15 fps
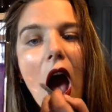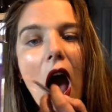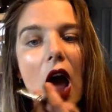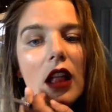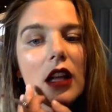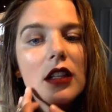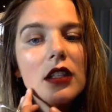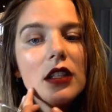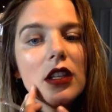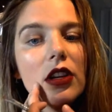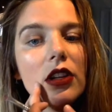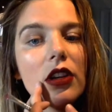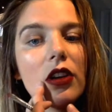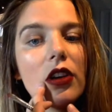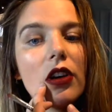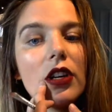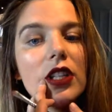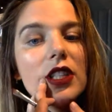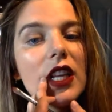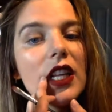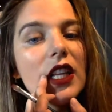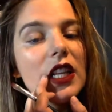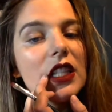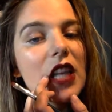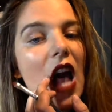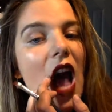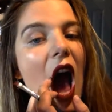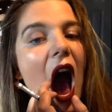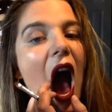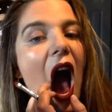I like to go in the corners like this.
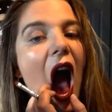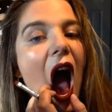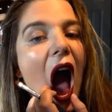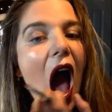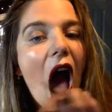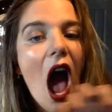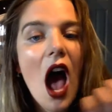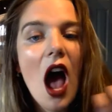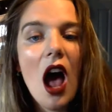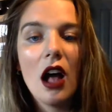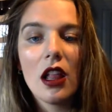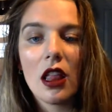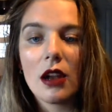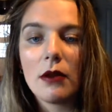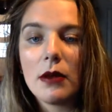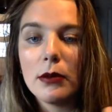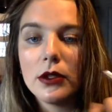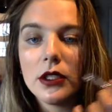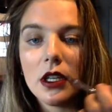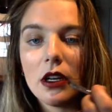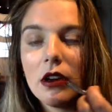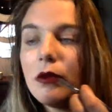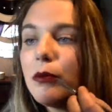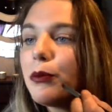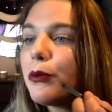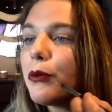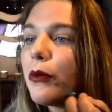A lot of people don't.